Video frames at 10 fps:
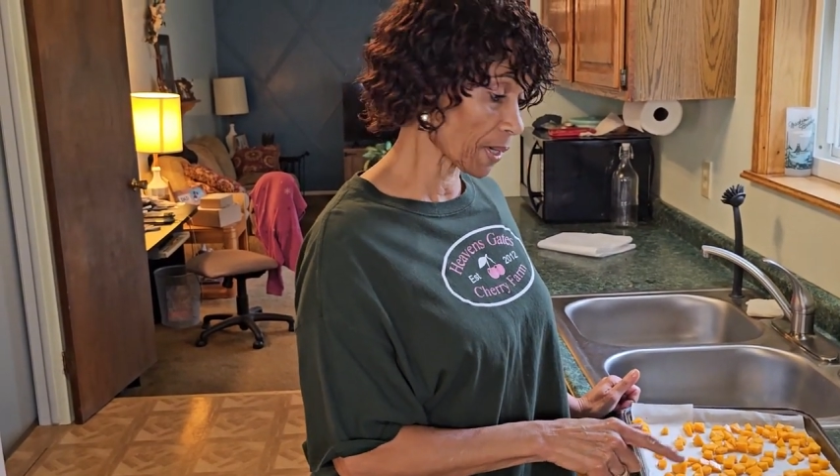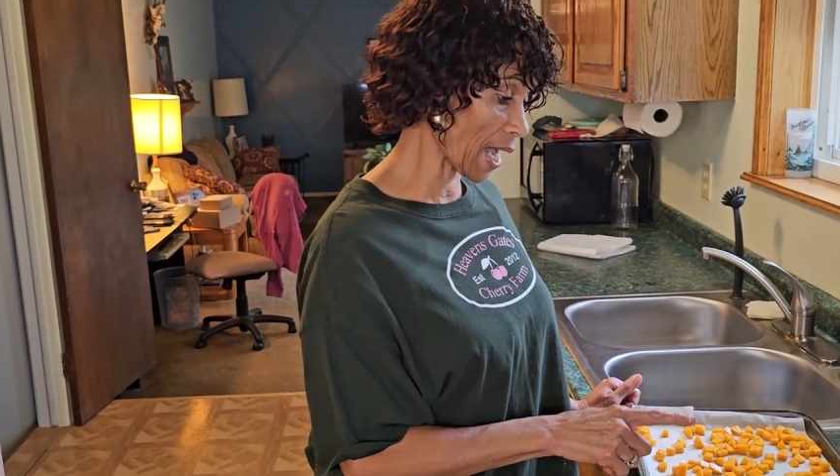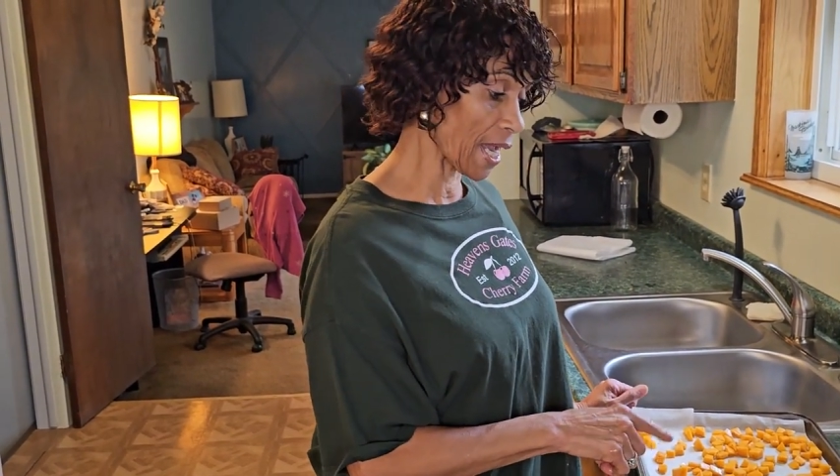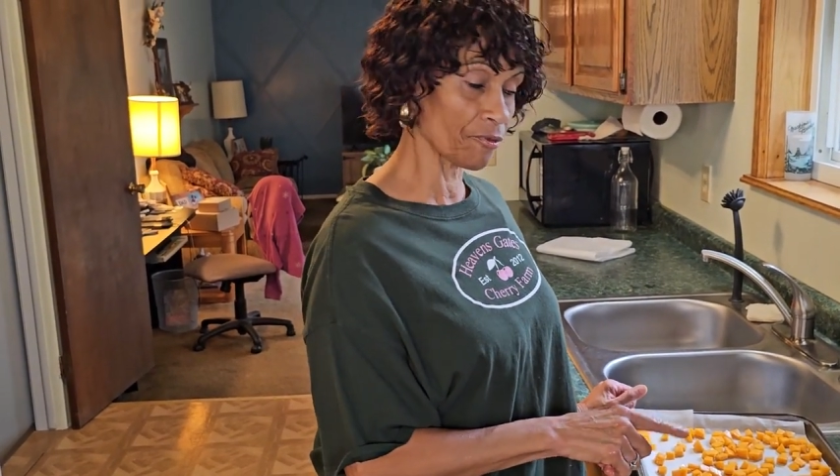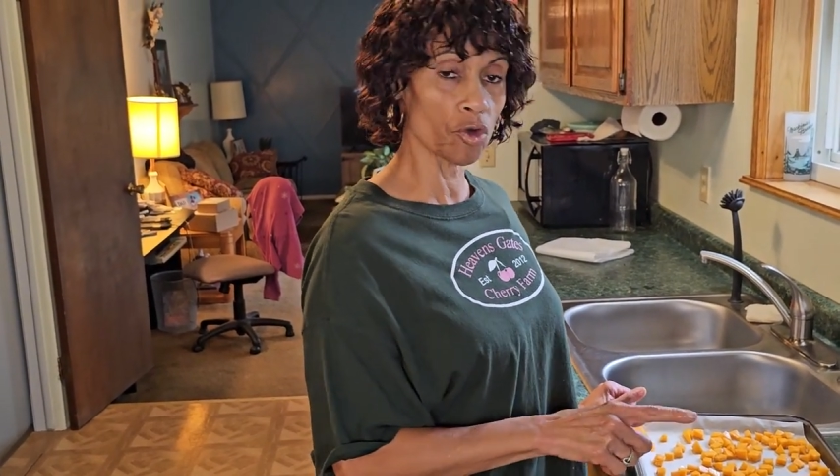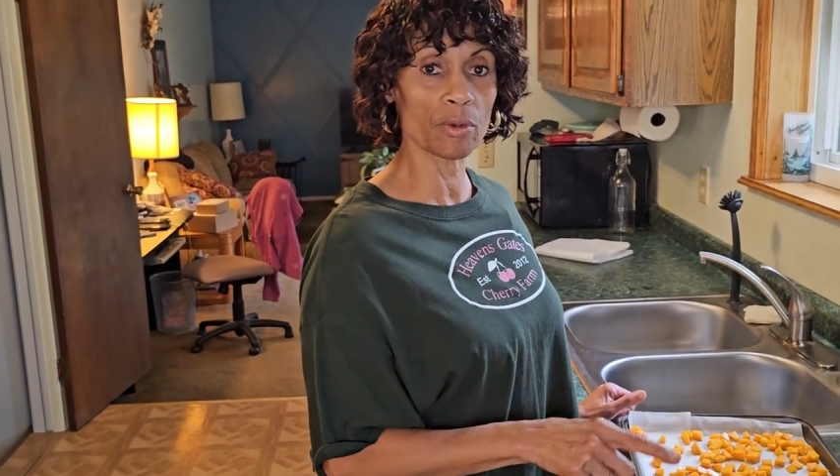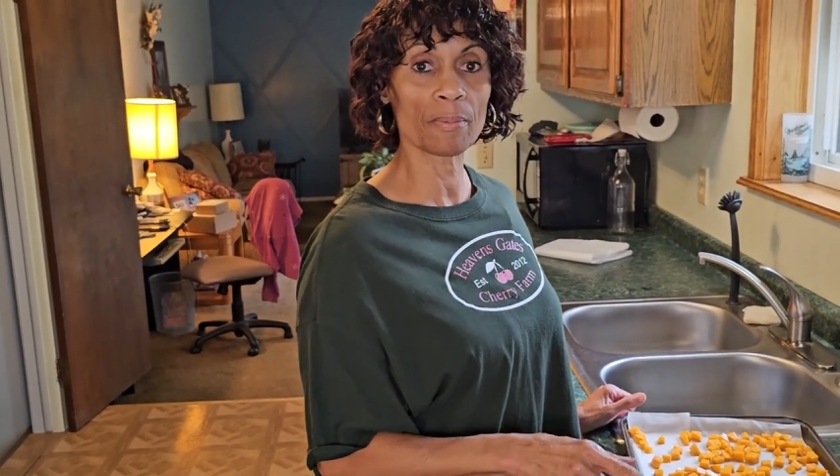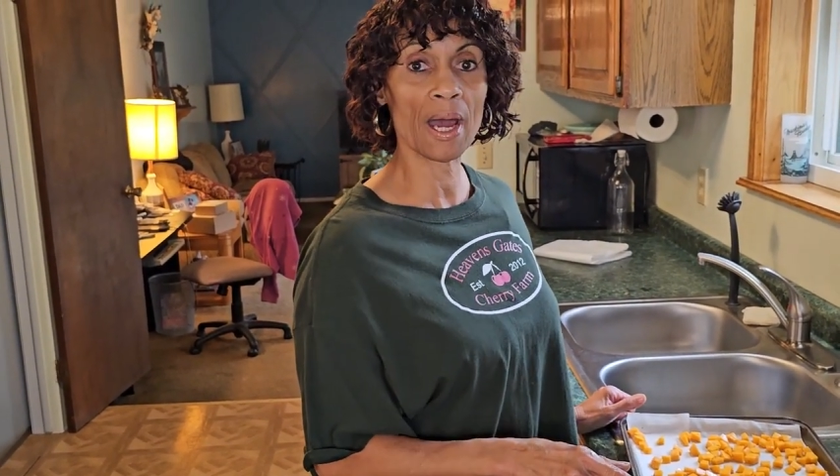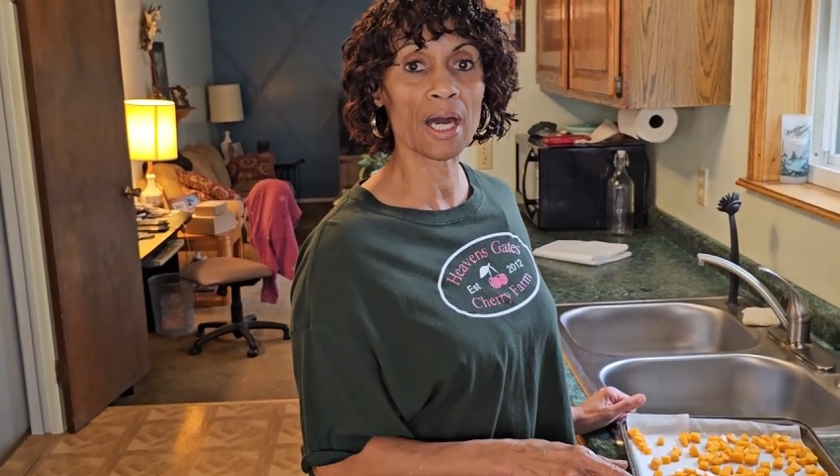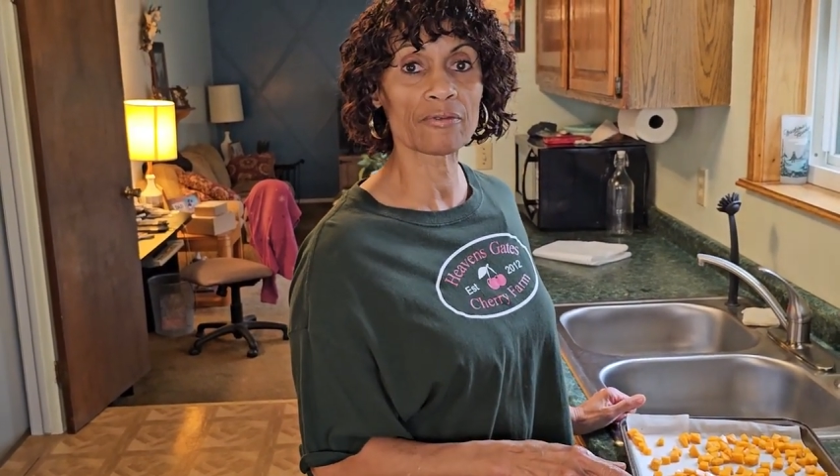but I have room
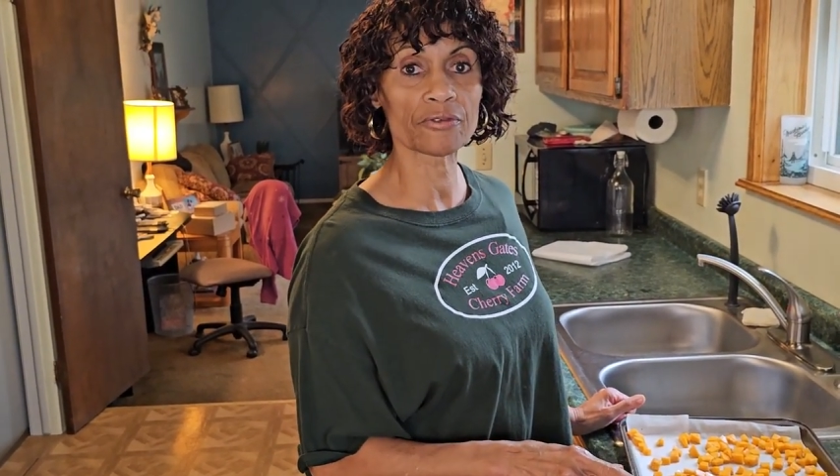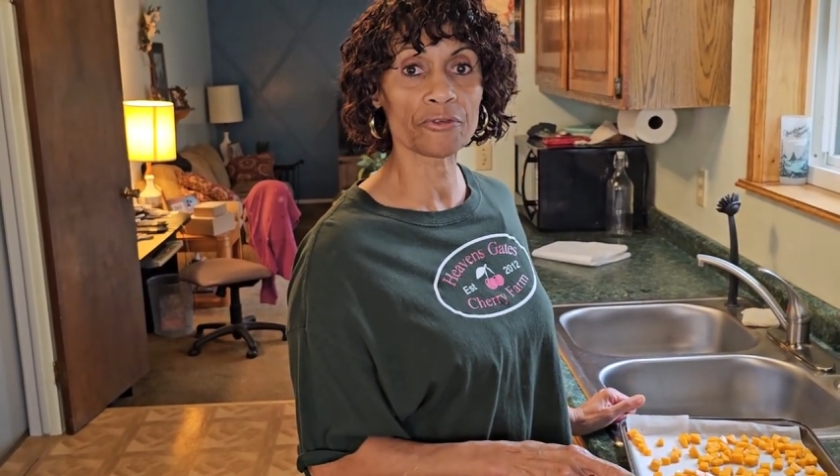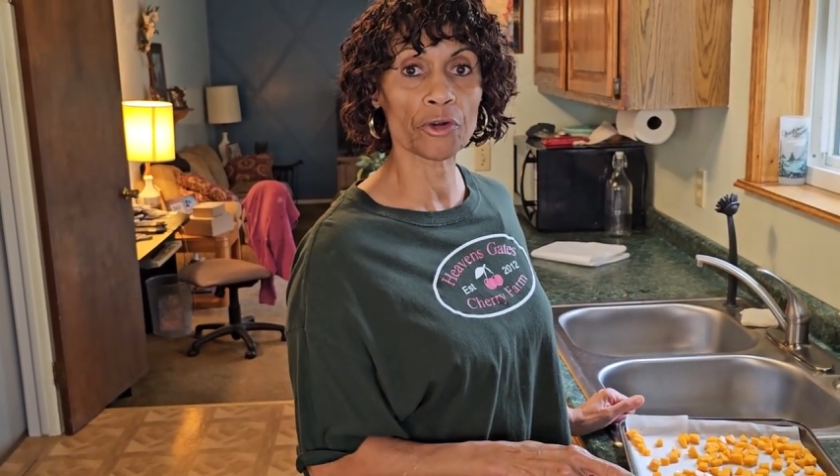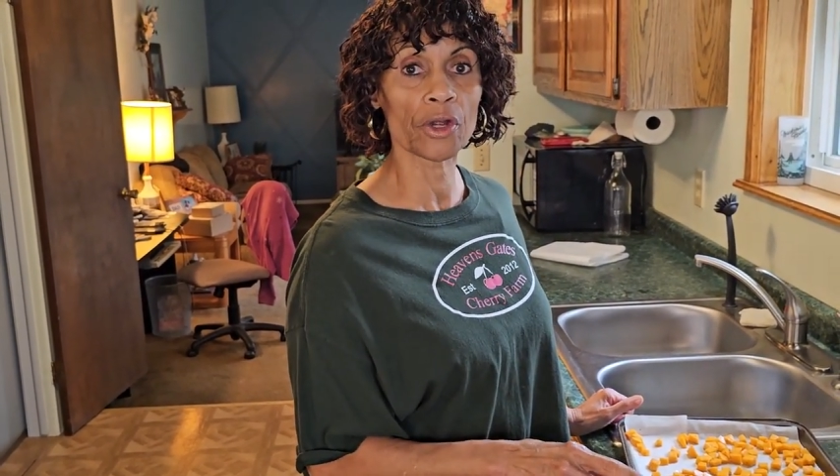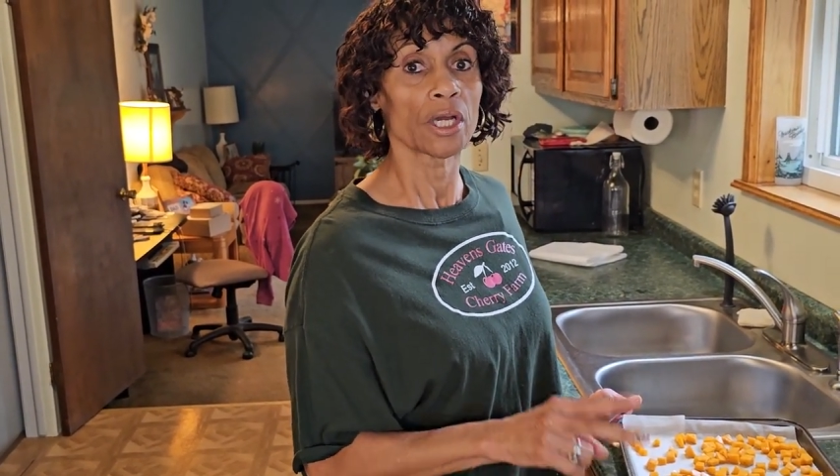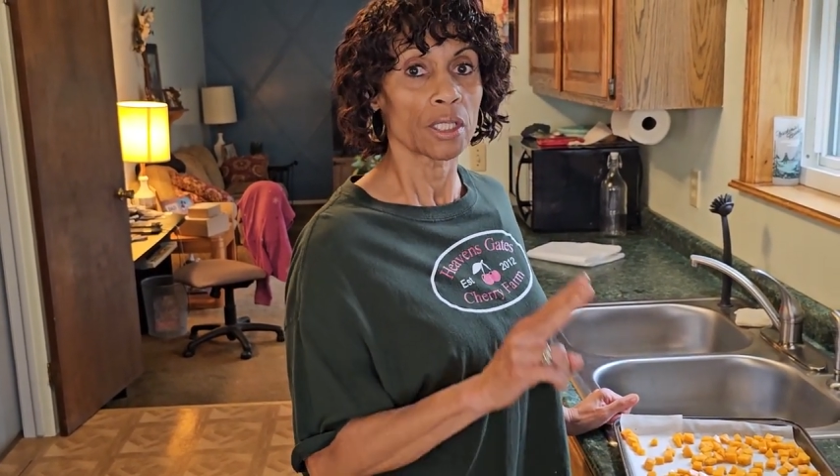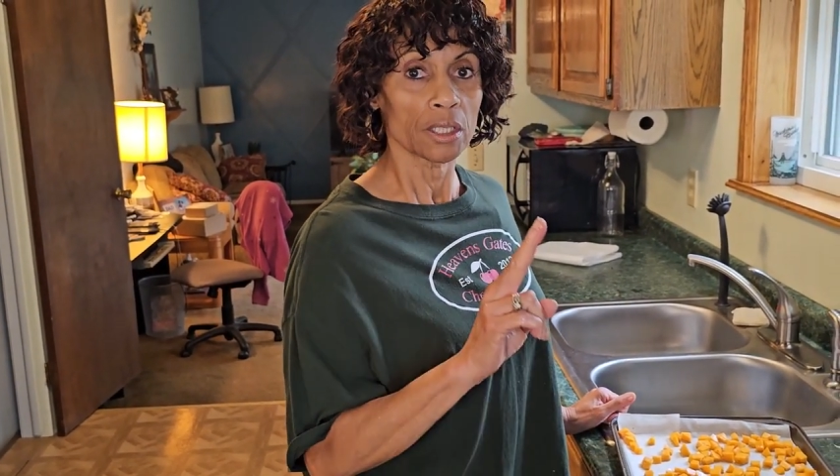in my oven for